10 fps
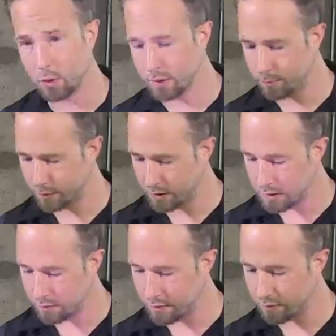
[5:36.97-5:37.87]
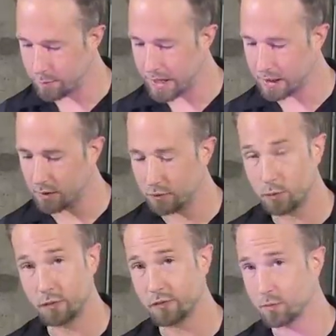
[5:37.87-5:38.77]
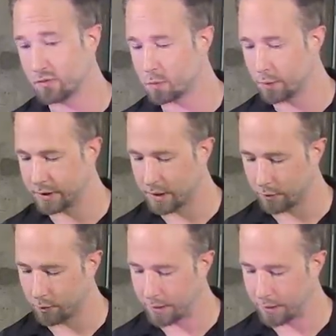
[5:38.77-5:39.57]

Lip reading: going and get this back into some split color